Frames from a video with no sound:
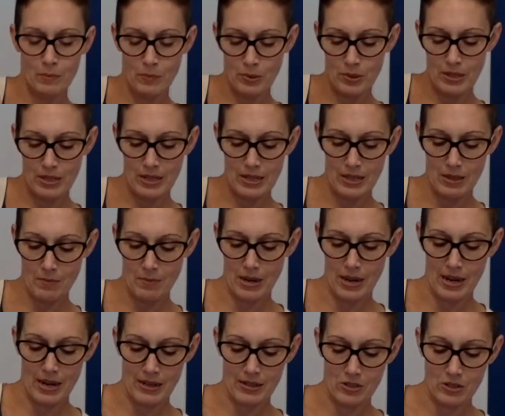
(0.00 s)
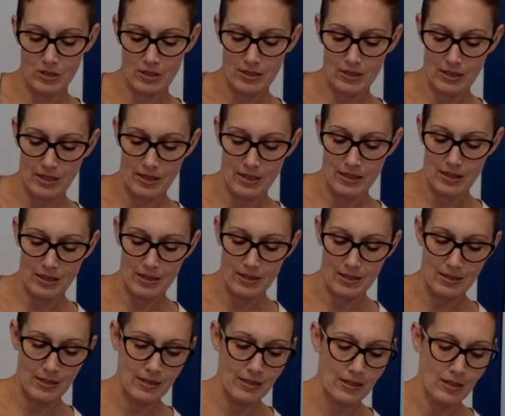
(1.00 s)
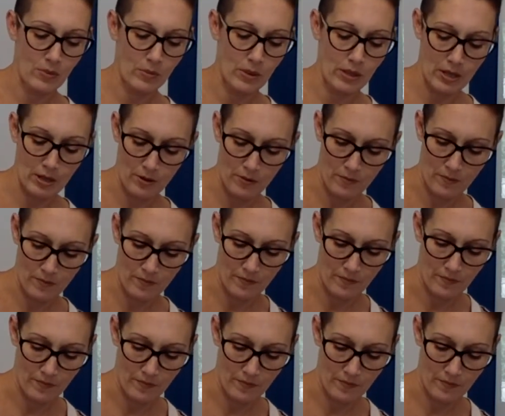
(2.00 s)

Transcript: put it in the bag just like this. There we go.